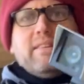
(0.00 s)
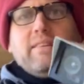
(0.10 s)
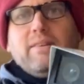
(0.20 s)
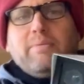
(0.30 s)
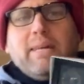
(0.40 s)

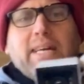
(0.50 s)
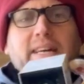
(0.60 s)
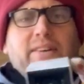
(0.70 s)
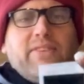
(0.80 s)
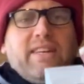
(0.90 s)
Here we
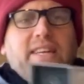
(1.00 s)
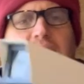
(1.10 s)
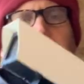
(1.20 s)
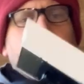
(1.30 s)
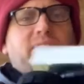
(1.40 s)
have
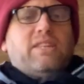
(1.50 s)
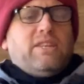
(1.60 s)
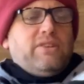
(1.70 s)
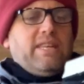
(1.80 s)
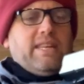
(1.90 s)
a
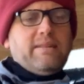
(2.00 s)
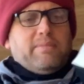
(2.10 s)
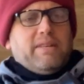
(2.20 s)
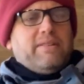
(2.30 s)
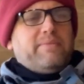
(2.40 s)
security camera.